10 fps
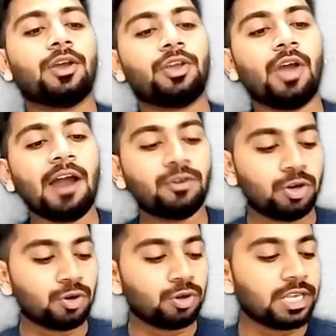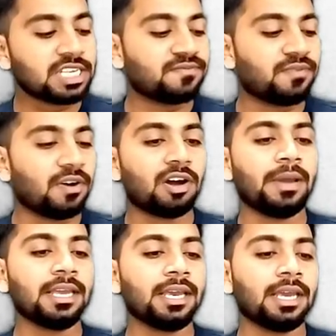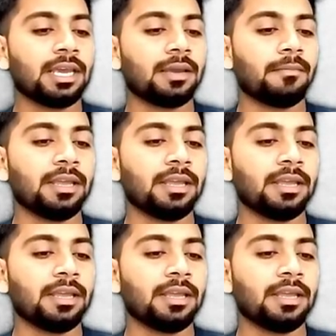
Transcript: You have to do this for many.